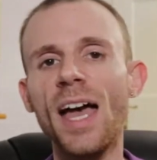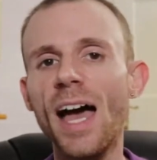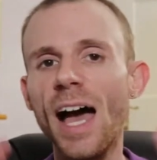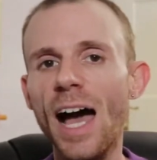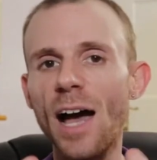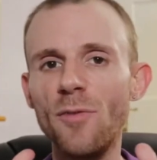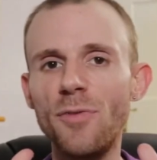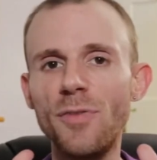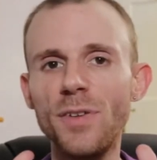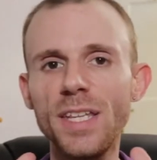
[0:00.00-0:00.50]

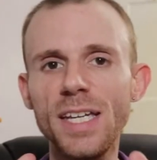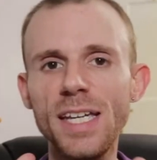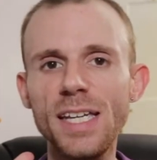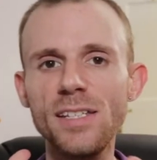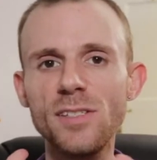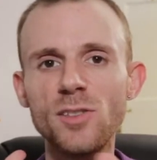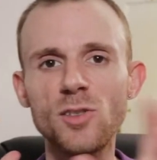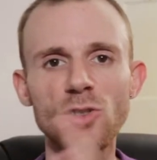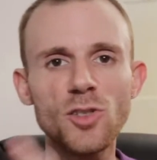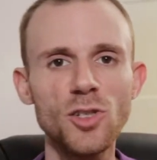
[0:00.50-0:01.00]
And for
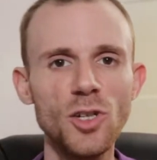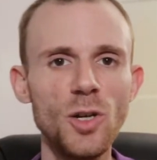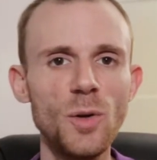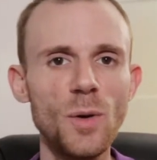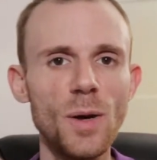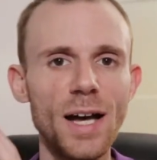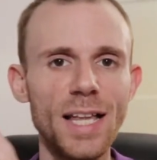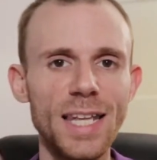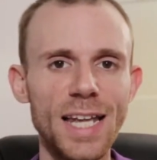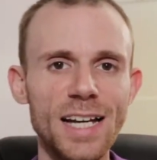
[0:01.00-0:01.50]
these
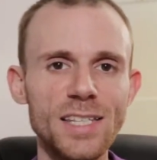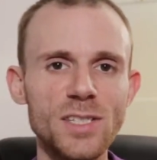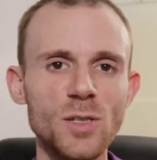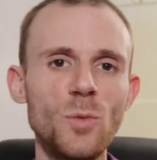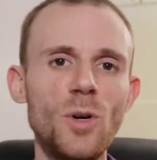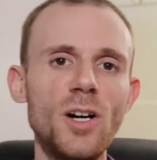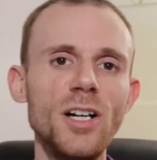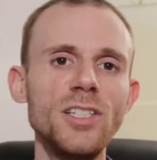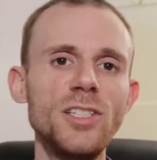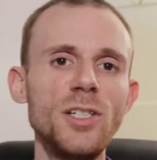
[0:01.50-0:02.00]
two latter
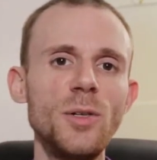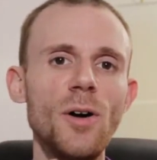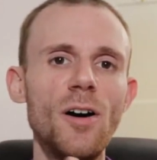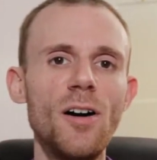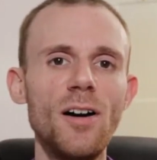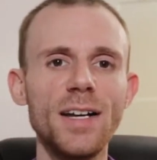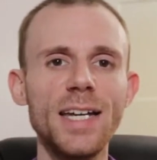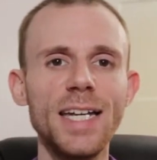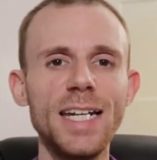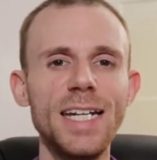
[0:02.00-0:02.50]
ones, you
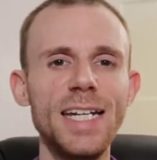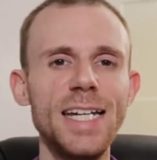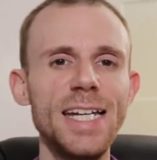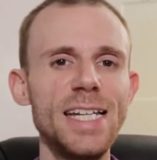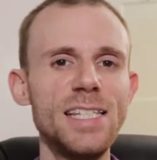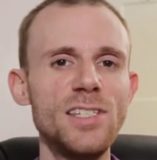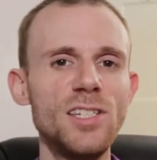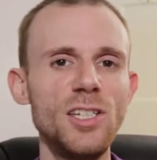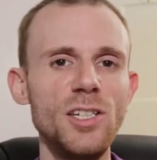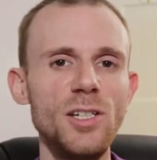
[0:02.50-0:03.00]
are going to
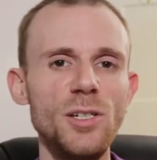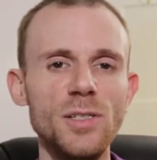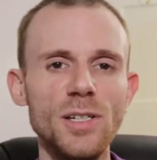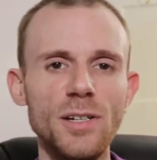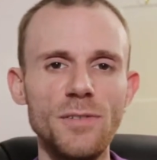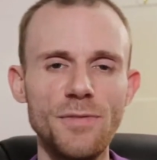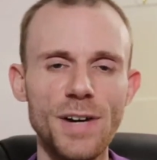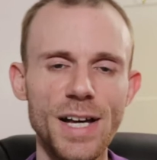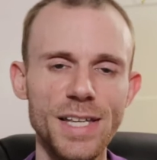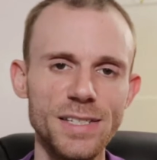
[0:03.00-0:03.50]
need to use
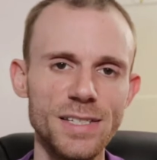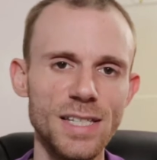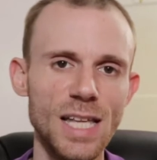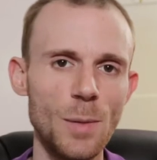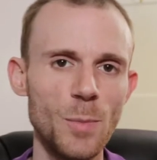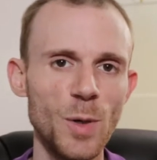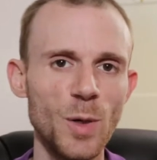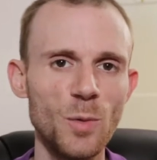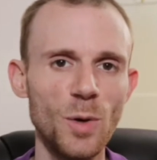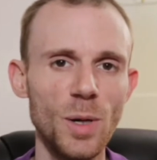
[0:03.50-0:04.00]
advanced
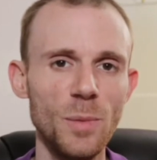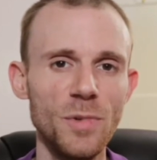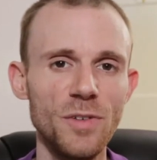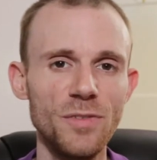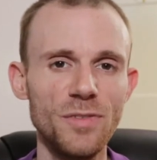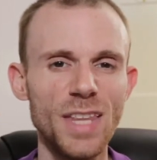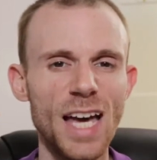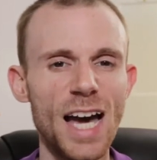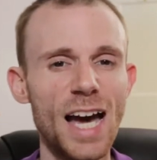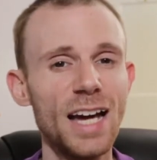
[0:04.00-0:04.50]
lab equipment
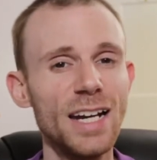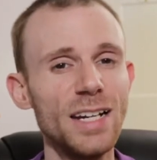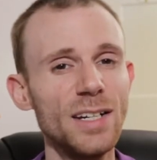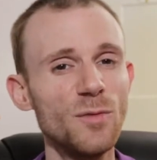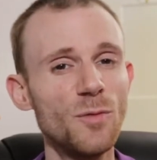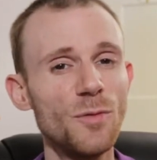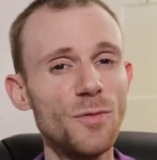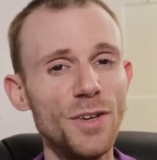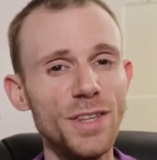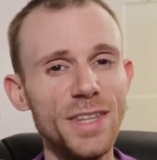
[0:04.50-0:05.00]
for that.
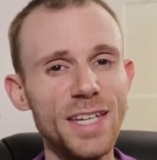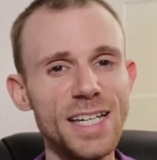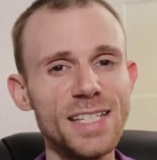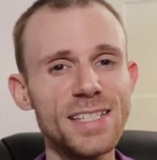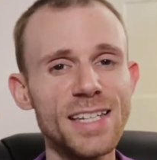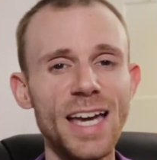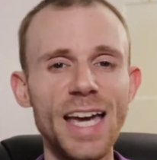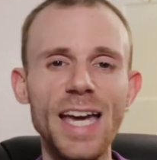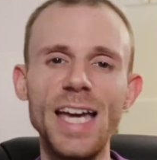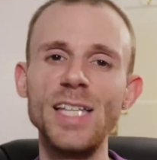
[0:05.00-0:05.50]
And for this,
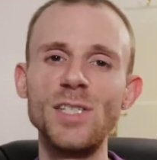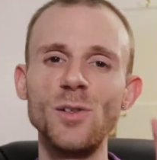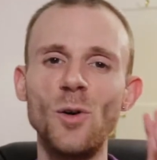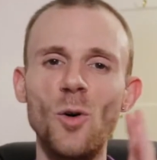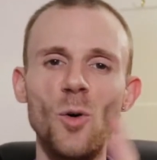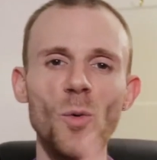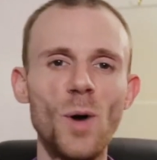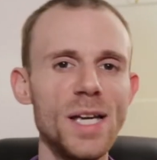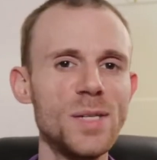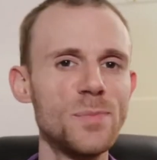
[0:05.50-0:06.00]
it's
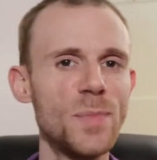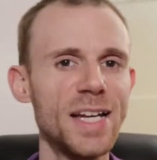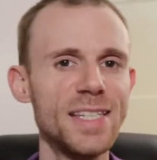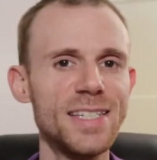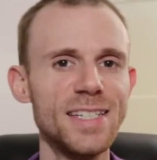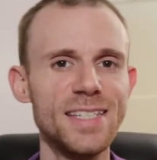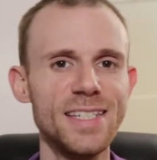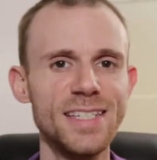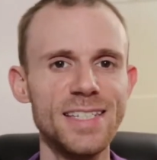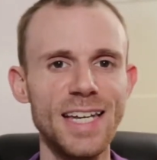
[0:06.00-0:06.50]
always
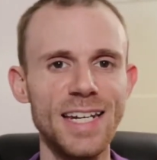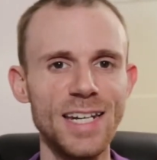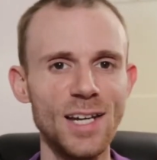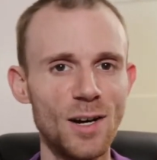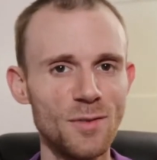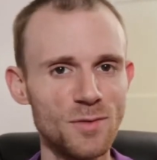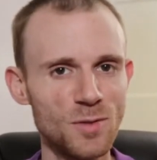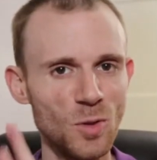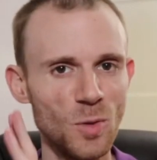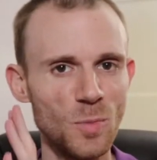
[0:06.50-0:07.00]
better to send it
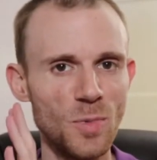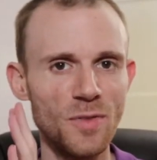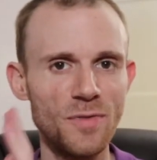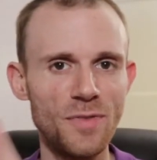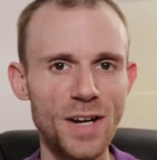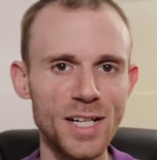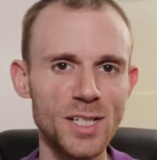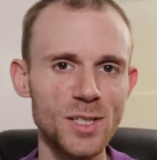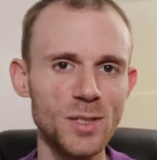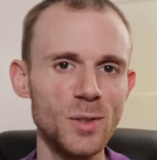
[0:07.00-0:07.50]
off to a
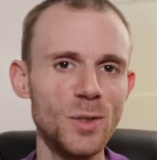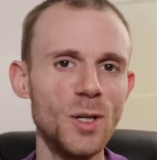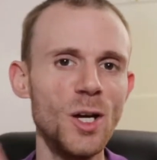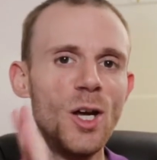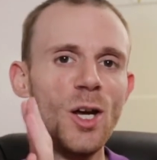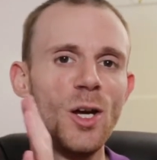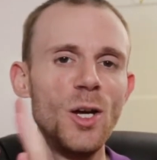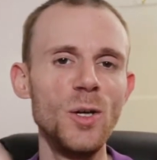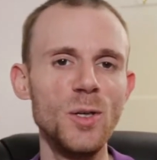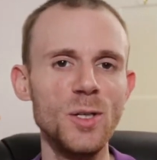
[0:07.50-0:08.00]
professional
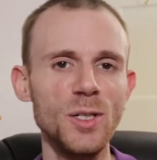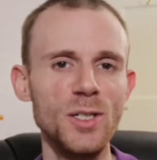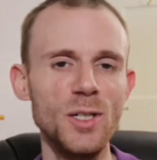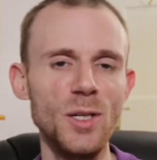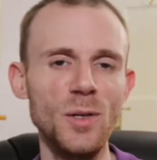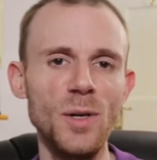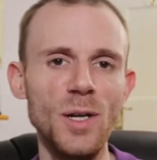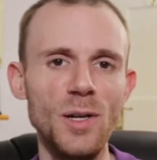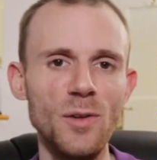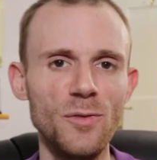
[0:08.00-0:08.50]
who can
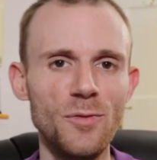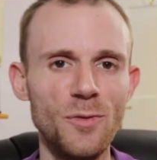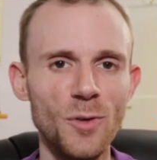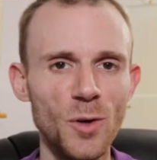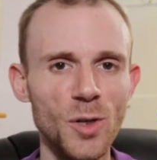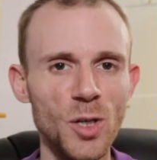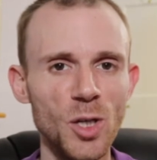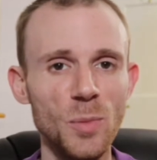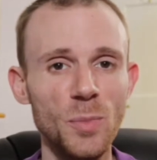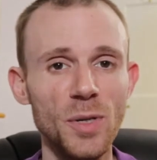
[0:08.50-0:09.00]
do it
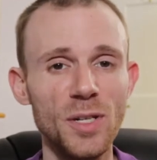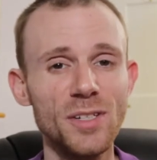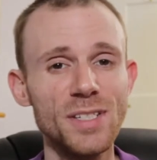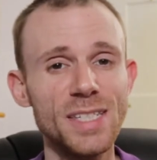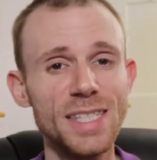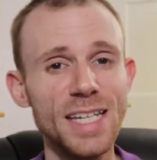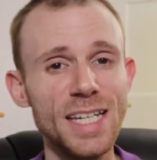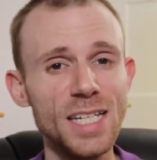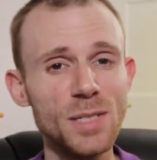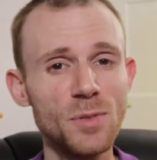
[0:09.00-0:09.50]
for you, because
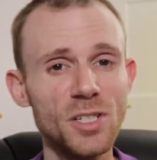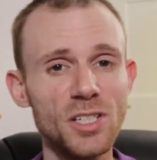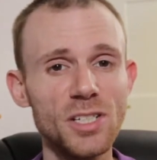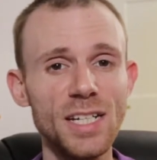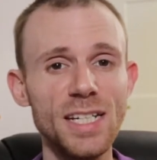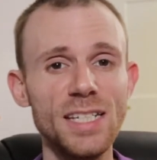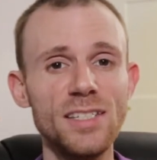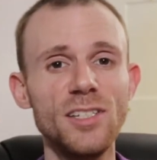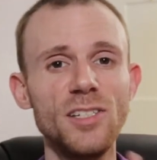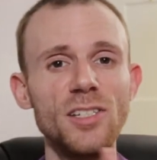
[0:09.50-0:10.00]
these
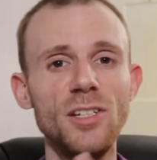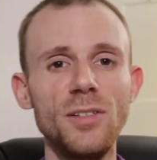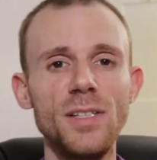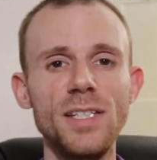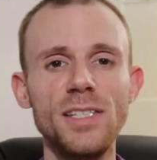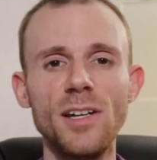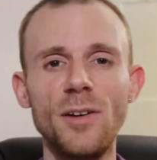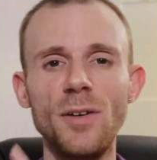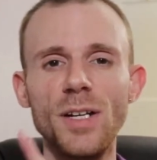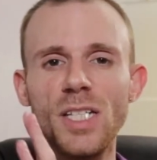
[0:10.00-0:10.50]
machines to do
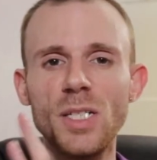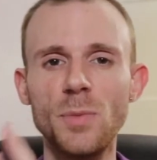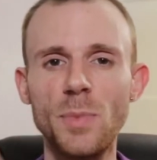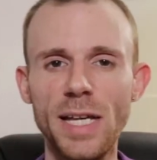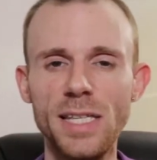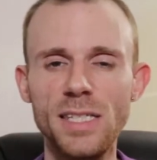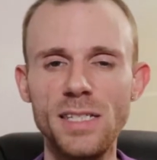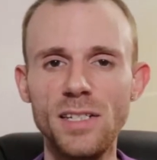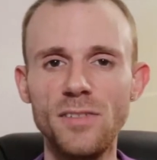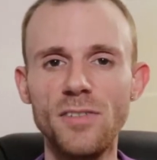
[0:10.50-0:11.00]
this are
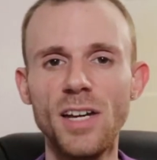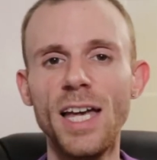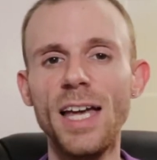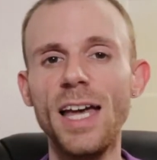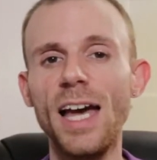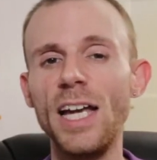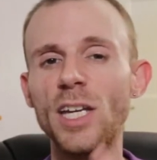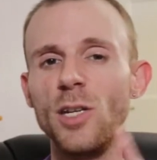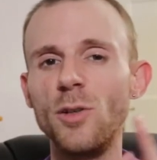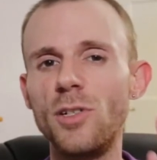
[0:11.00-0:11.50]
expensive,
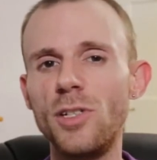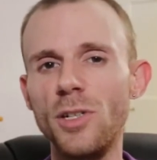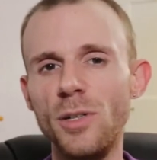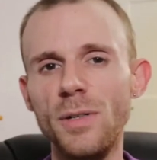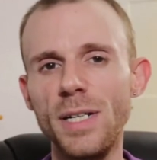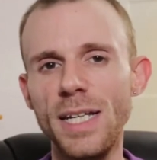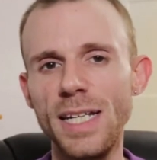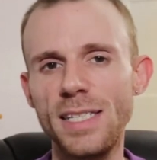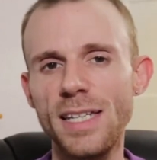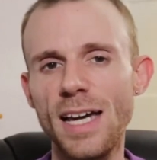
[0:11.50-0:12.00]
and you do
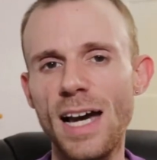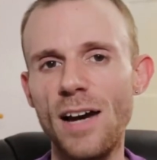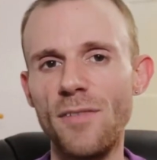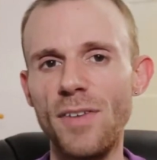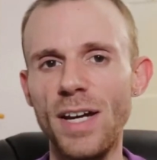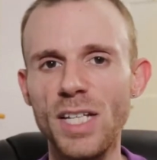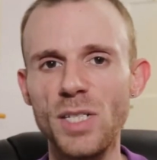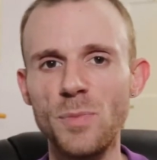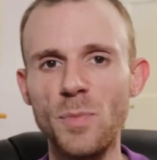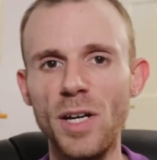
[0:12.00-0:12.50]
need to have
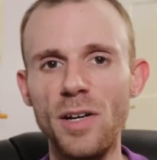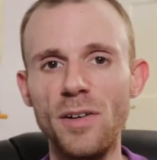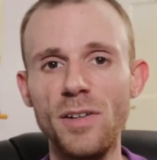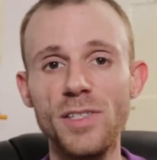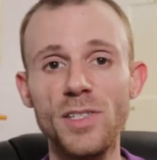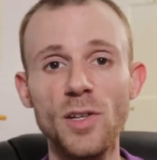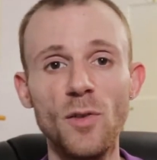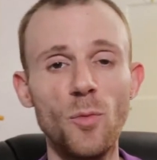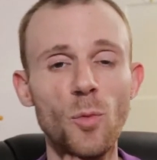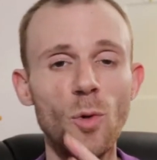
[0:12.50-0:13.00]

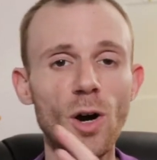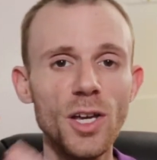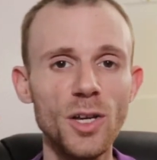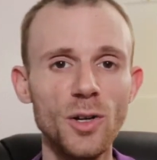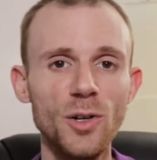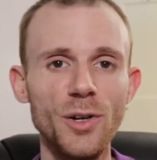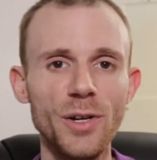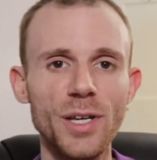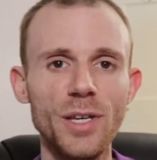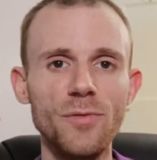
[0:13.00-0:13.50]
experience of what you're
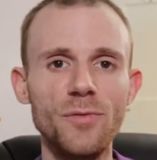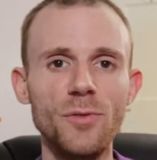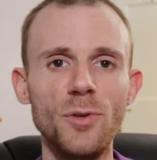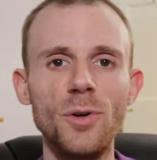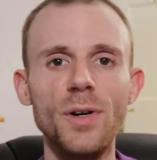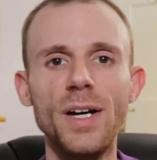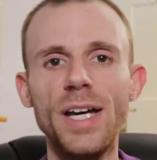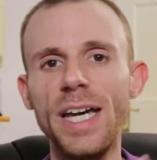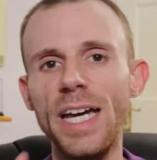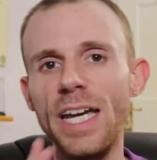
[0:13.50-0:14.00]
looking
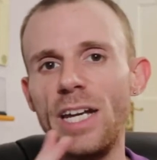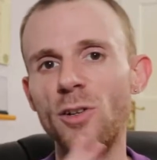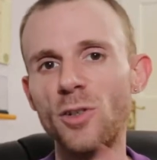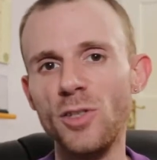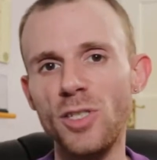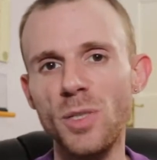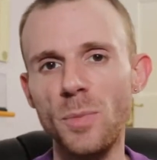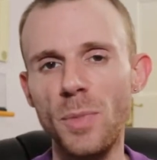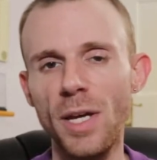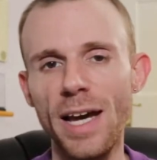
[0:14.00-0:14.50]
for in
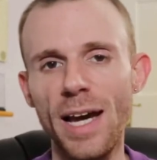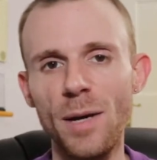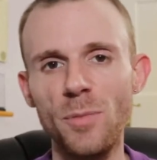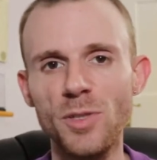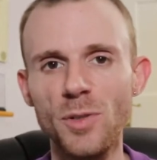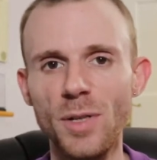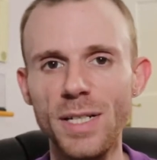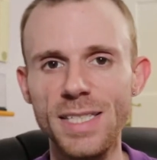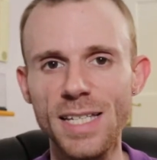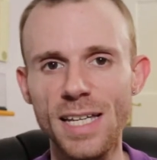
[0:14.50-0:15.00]
order to be able
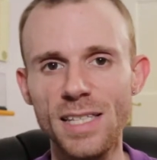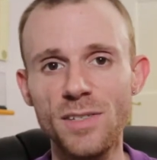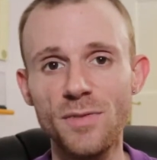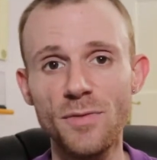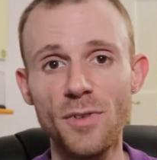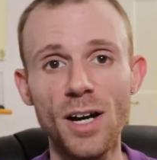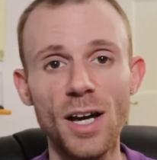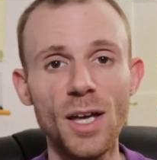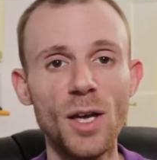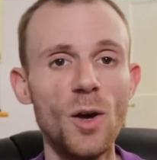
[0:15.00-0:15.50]
to
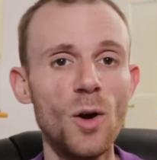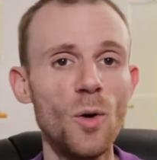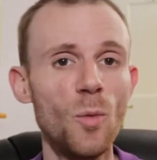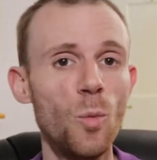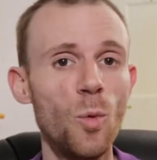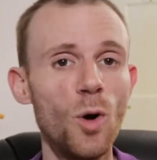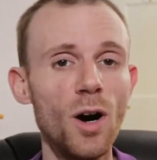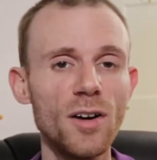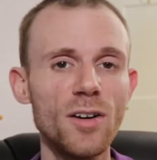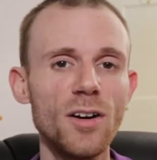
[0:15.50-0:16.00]
identify
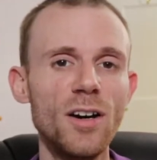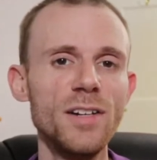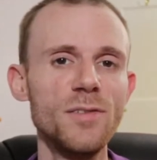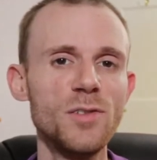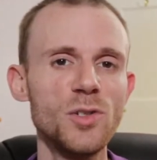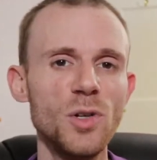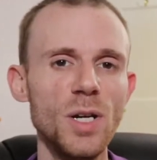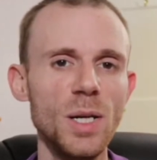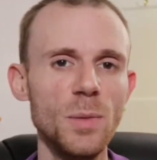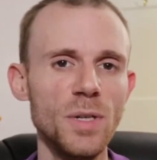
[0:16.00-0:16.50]
what kind of
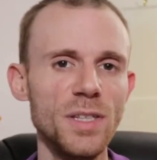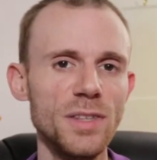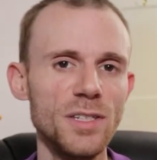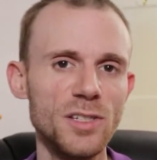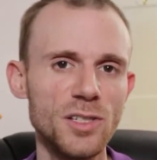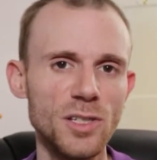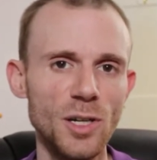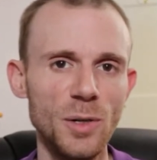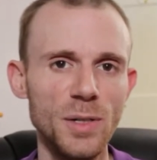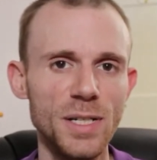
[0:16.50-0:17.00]
treatment the
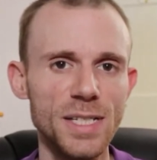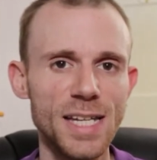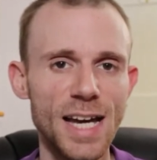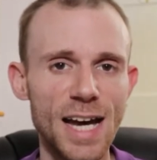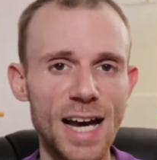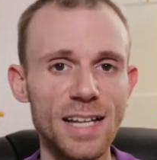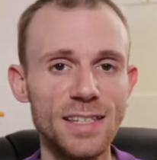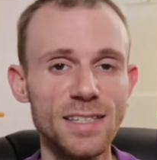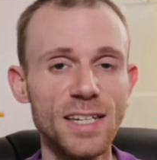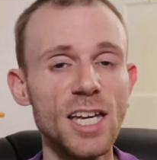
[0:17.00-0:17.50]
stone has
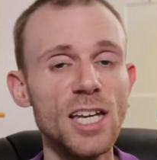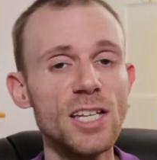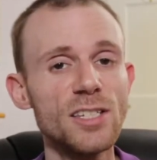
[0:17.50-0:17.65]
had.